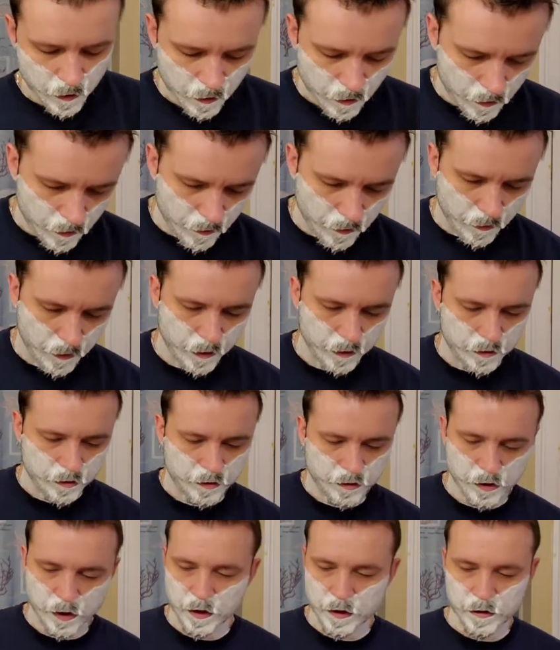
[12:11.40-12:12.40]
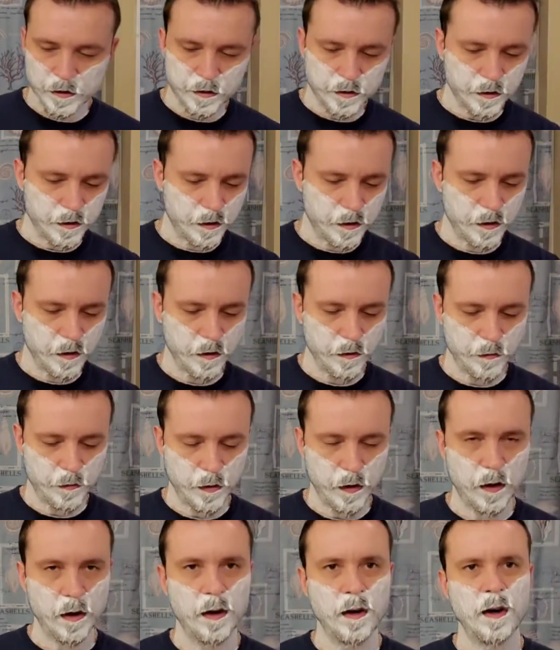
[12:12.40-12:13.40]
and they'll get suds and stuff
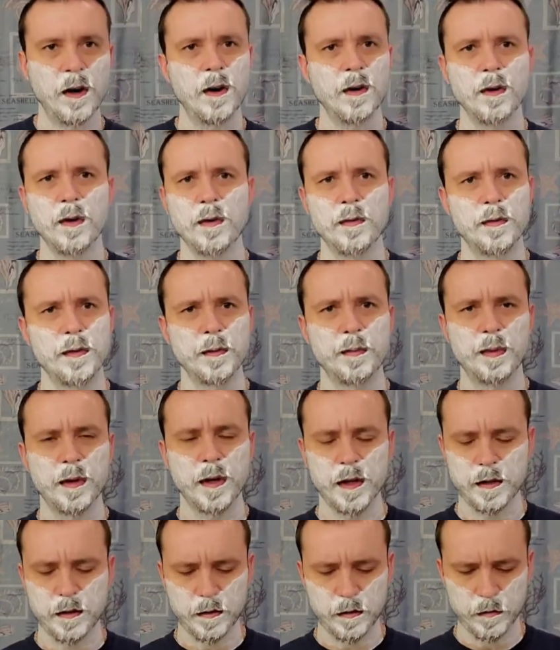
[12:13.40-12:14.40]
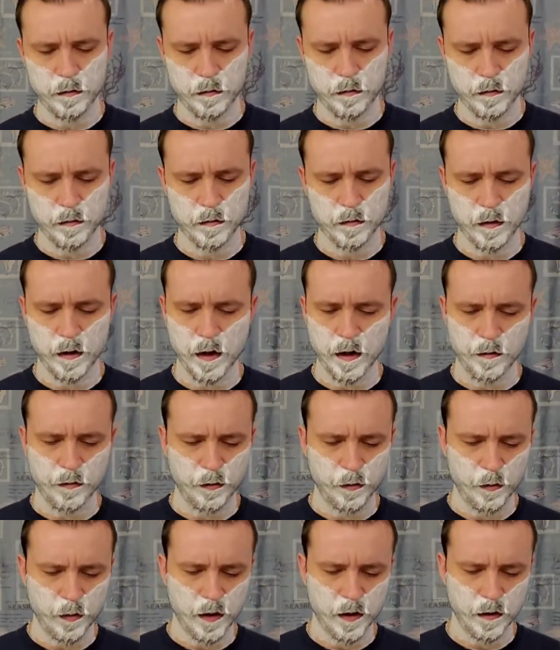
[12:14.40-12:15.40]
all over the place,
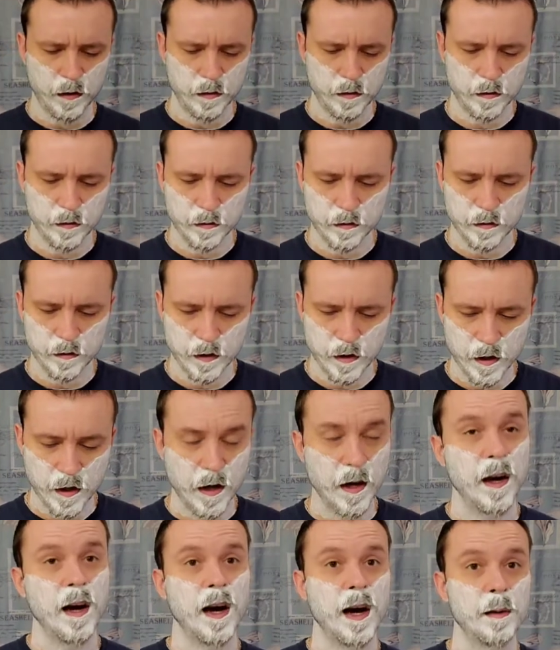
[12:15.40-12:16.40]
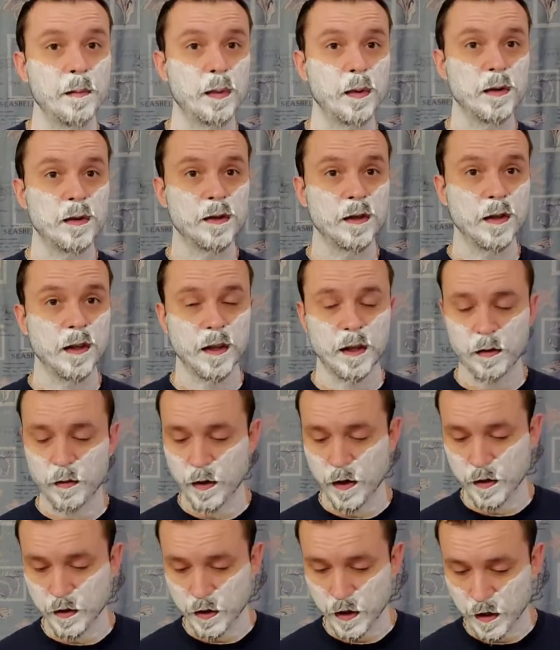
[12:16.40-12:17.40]
everywhere. I personally
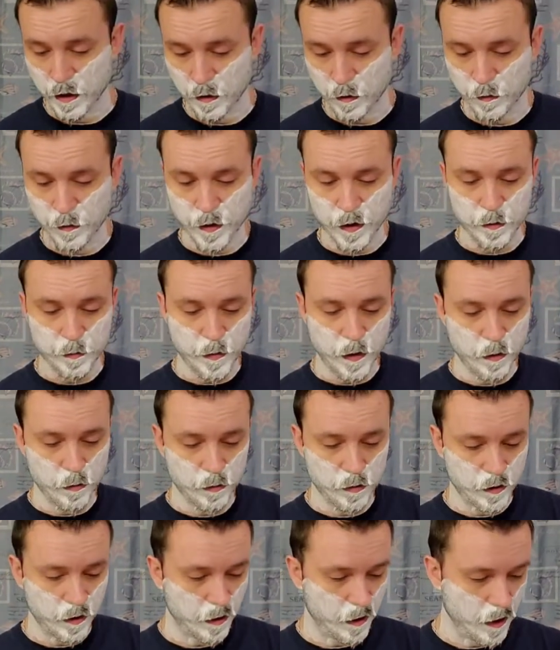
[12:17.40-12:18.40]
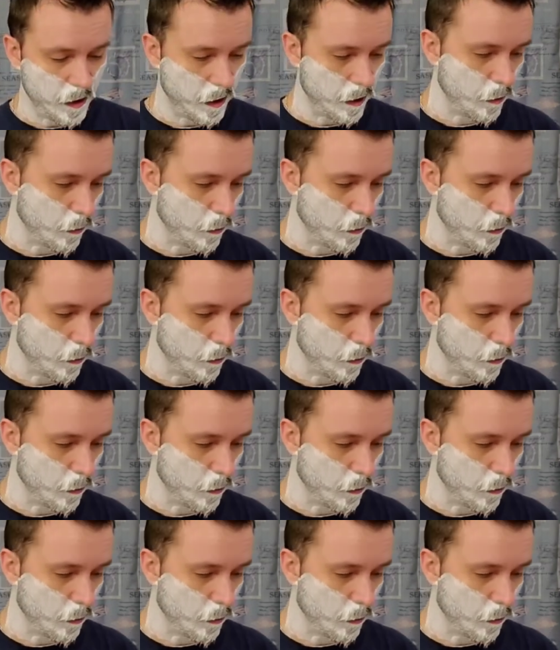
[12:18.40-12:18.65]
cringe. I don't know if that's my OCD or